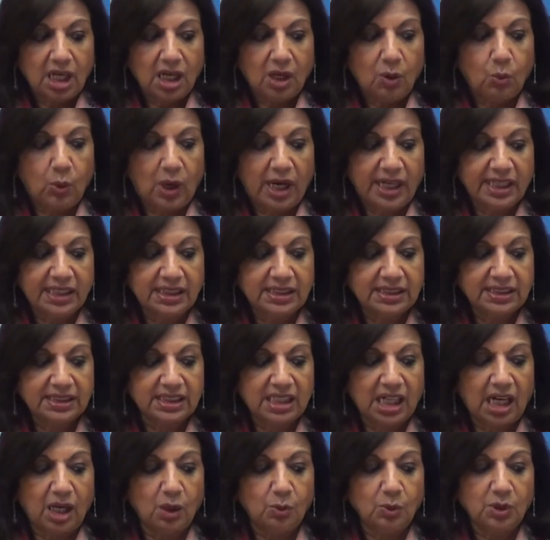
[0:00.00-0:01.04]
whilst
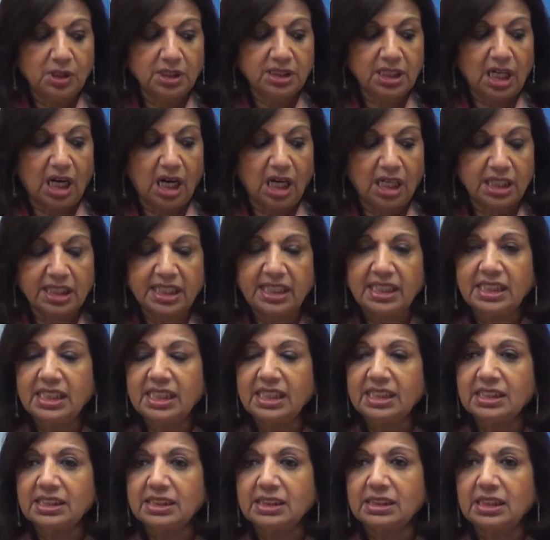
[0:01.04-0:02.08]
our
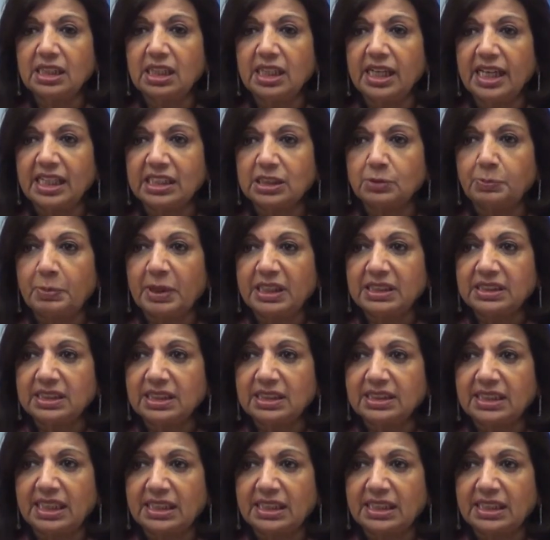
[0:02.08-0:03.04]
R&D expenses